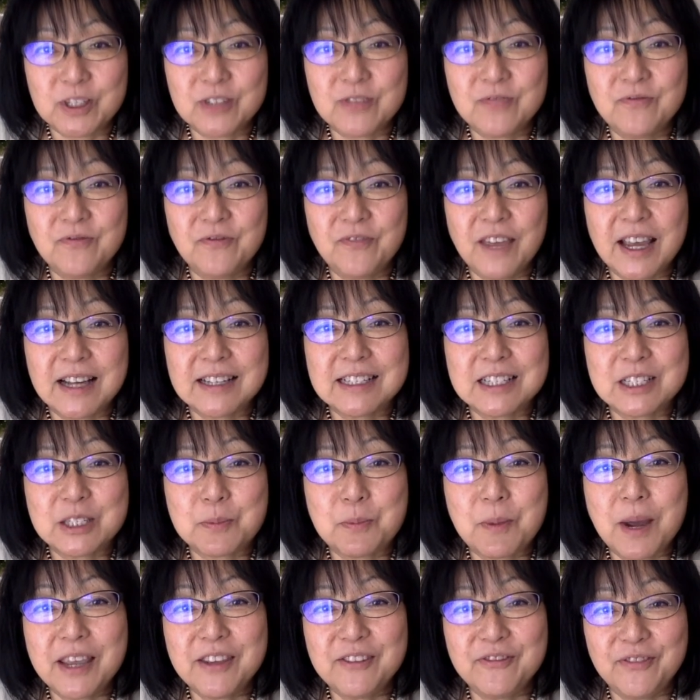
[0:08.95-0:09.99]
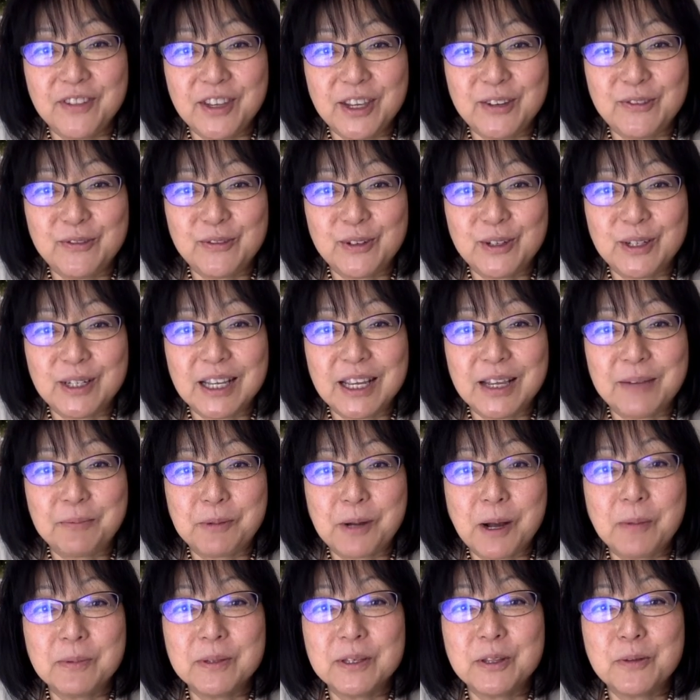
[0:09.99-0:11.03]
In fact, it's my favorite and
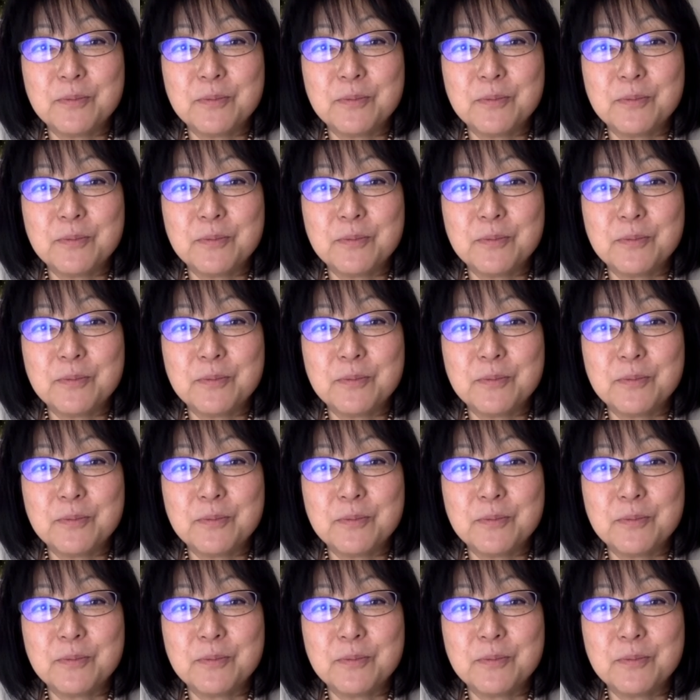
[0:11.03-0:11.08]
probably the